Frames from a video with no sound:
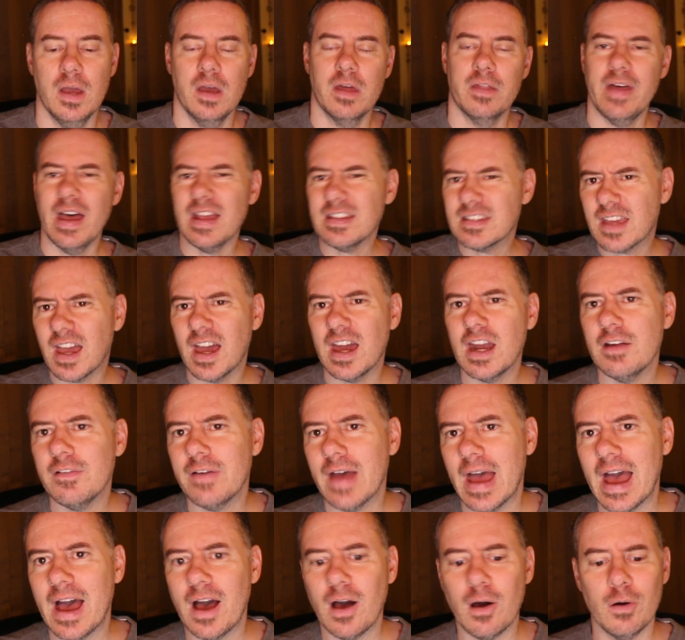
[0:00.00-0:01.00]
that's kind of
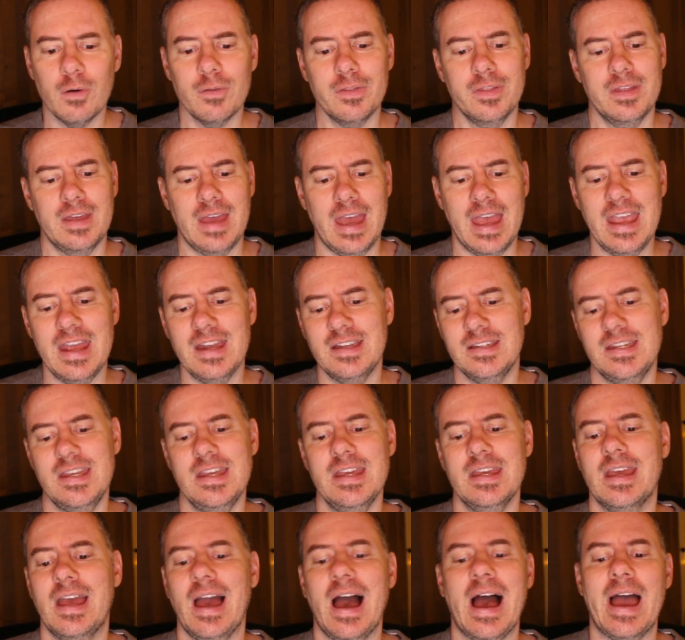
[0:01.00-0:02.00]
how the
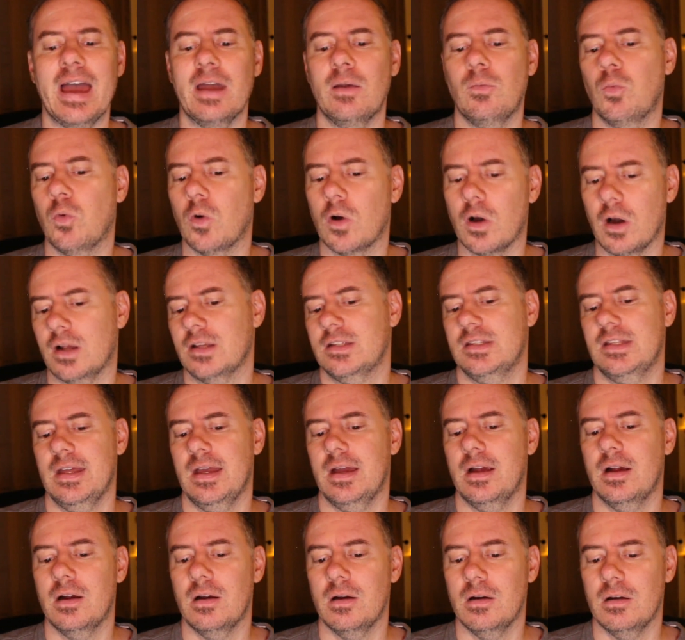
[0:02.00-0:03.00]
AT guide works
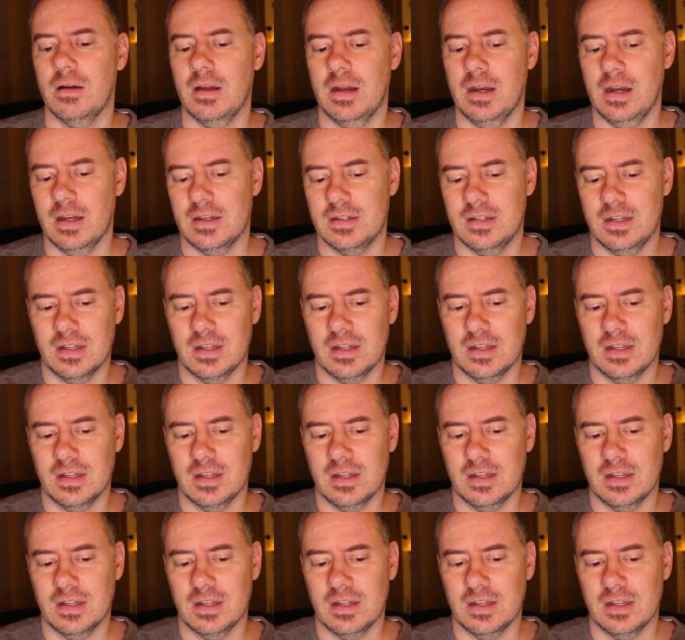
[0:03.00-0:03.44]
there, and it's